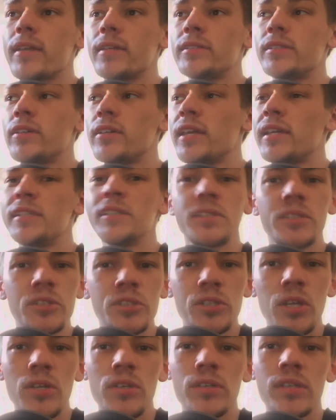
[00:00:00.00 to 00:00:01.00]
So yeah, just to
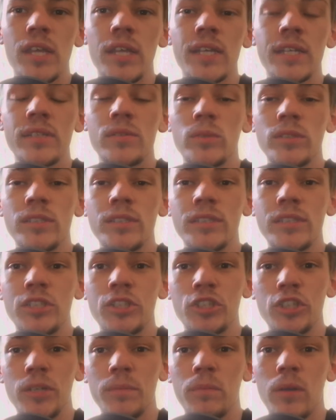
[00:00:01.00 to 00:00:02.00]
show you that it was a
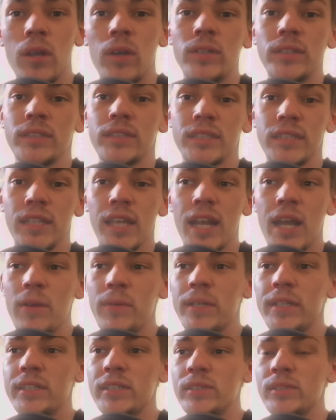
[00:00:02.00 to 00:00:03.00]
sugar plant that I
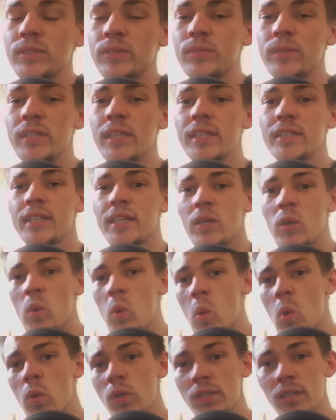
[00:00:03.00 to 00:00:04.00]
went to, where they take
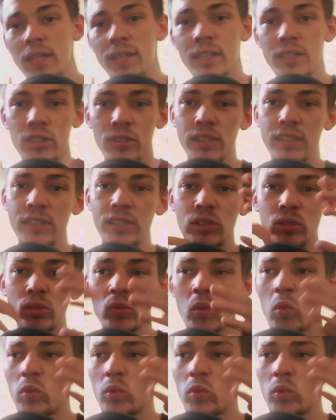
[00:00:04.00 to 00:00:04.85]
corn and they turn it into